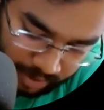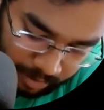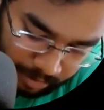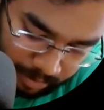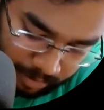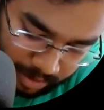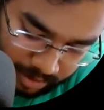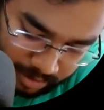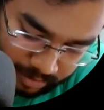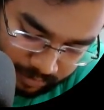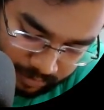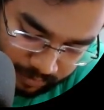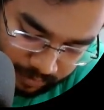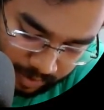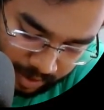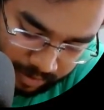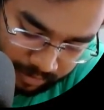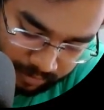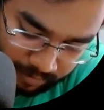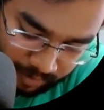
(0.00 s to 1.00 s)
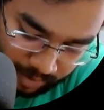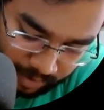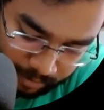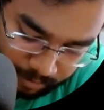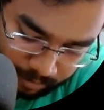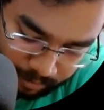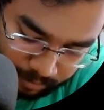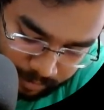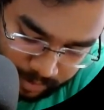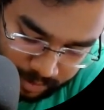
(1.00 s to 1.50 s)
E means 5, F
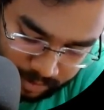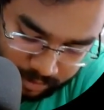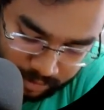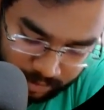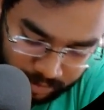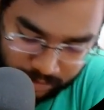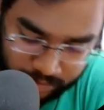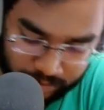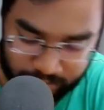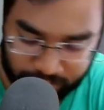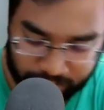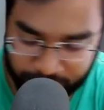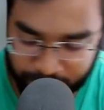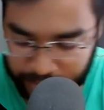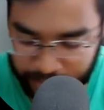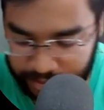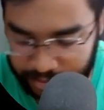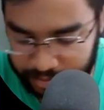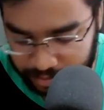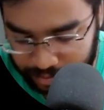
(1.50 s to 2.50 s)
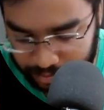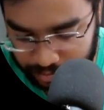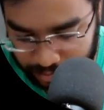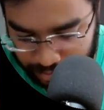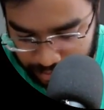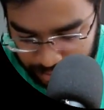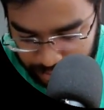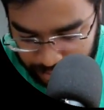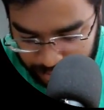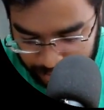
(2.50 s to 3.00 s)
means
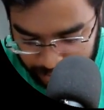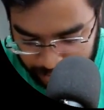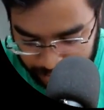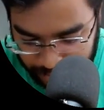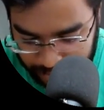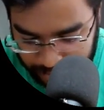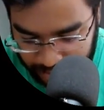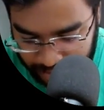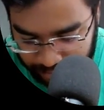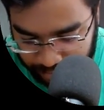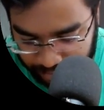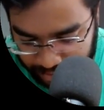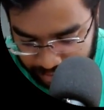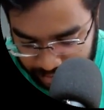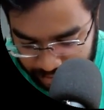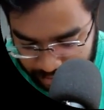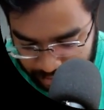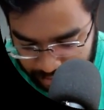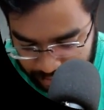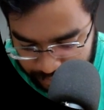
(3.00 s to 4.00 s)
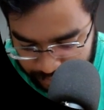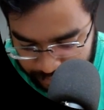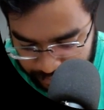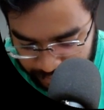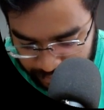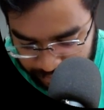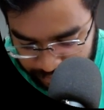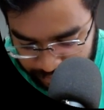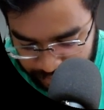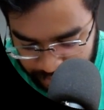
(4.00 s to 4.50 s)
10. That means it is
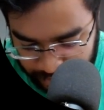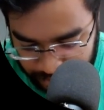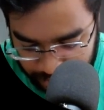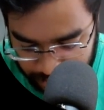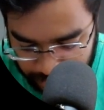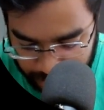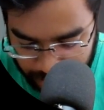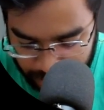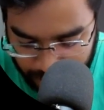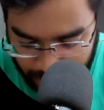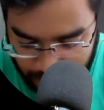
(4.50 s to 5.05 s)
15.